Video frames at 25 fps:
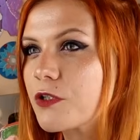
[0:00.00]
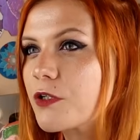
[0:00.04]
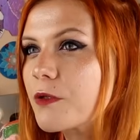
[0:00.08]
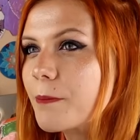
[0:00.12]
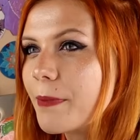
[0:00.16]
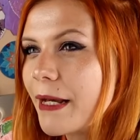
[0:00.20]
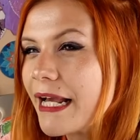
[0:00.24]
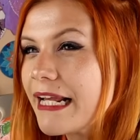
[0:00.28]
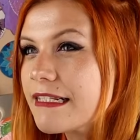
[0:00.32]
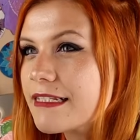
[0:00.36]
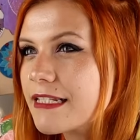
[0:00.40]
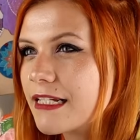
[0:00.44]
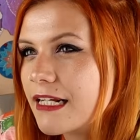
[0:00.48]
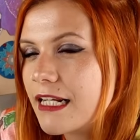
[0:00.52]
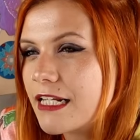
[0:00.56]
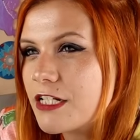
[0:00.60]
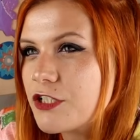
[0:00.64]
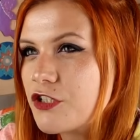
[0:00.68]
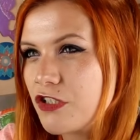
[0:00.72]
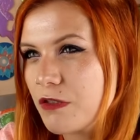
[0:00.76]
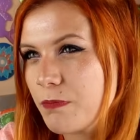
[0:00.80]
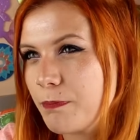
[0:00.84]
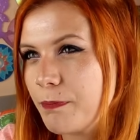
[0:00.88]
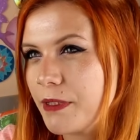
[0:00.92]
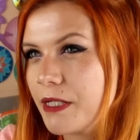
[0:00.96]
can basically
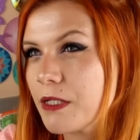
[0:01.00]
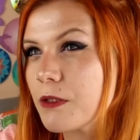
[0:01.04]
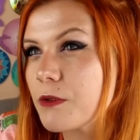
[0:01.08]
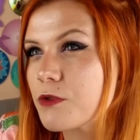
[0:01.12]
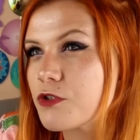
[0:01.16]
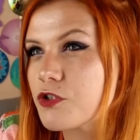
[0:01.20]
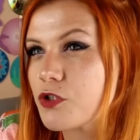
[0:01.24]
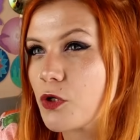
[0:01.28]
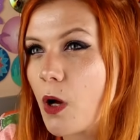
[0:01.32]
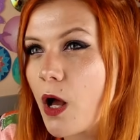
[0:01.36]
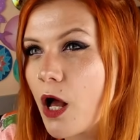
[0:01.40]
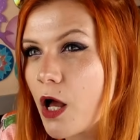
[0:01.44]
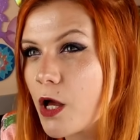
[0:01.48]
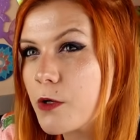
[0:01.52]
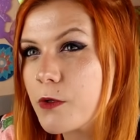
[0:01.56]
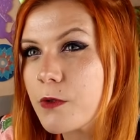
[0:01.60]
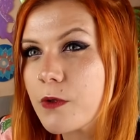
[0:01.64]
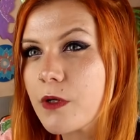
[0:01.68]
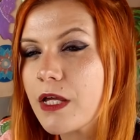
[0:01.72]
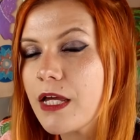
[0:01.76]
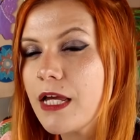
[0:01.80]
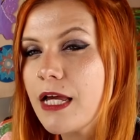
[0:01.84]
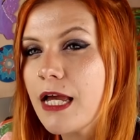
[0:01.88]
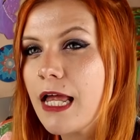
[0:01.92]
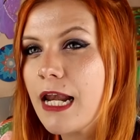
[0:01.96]
just build your
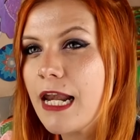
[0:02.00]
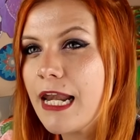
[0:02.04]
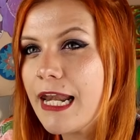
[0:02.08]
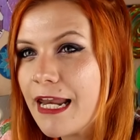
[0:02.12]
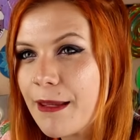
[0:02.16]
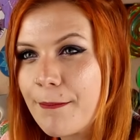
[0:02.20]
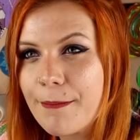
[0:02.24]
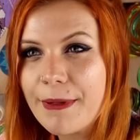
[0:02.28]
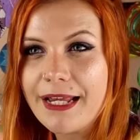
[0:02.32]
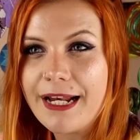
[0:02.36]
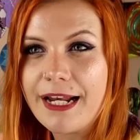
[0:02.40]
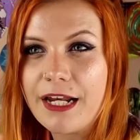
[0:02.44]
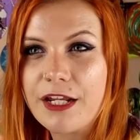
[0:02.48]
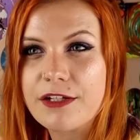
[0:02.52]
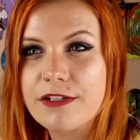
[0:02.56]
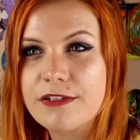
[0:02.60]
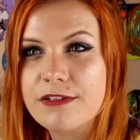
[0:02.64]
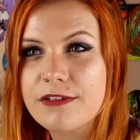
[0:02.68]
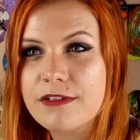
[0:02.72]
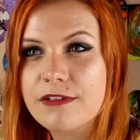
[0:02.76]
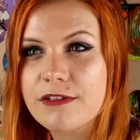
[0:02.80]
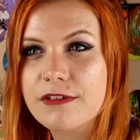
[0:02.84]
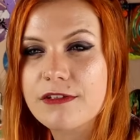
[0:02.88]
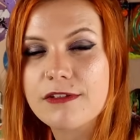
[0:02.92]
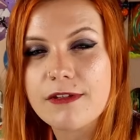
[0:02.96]
own
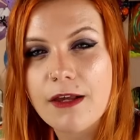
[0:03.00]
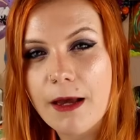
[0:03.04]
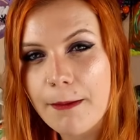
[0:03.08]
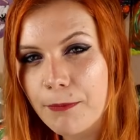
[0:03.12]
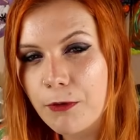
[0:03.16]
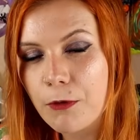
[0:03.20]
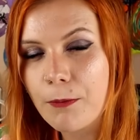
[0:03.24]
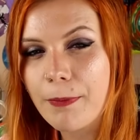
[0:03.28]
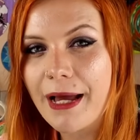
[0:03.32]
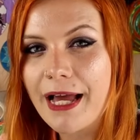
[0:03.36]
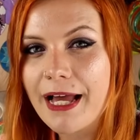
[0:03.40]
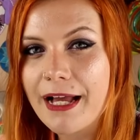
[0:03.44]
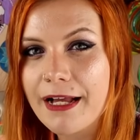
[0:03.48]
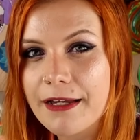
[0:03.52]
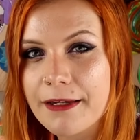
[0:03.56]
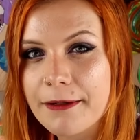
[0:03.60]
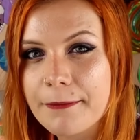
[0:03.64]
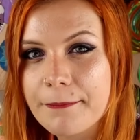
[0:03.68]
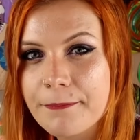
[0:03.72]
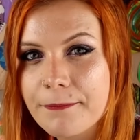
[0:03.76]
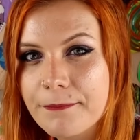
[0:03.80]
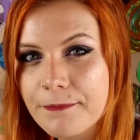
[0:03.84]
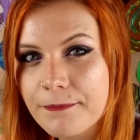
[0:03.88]
limitless sample pack